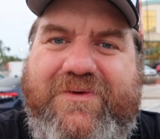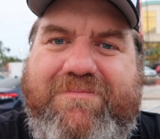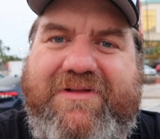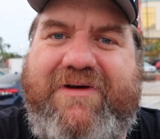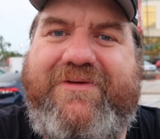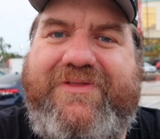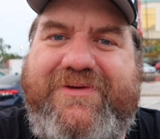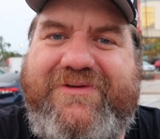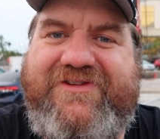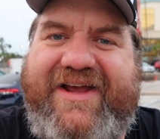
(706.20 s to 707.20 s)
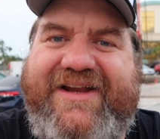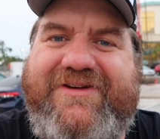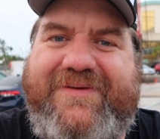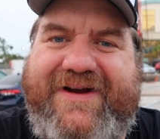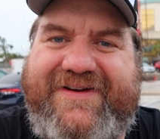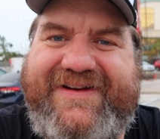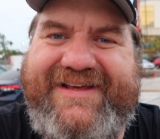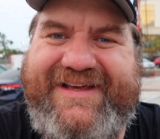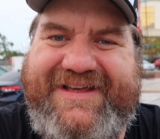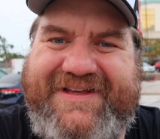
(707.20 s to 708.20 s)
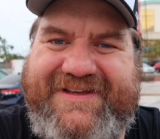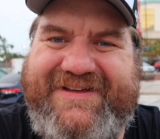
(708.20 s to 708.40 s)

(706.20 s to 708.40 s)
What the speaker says: we're blowing through January.